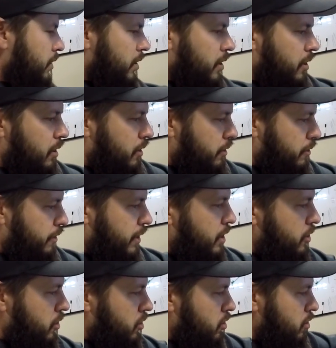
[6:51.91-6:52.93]
the
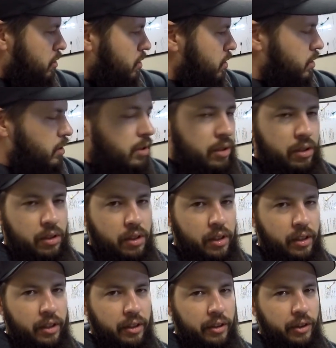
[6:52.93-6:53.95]
fender,
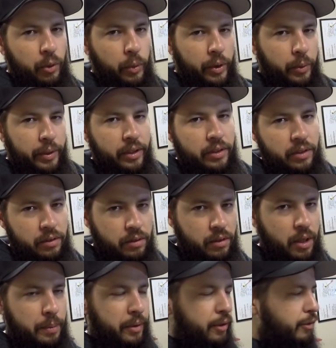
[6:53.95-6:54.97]
the wheel wells
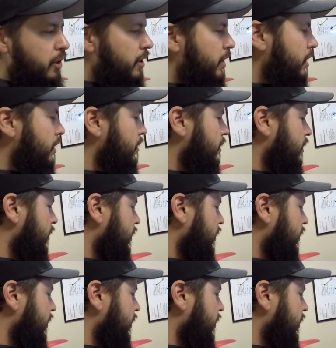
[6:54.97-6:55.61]
up in the front here.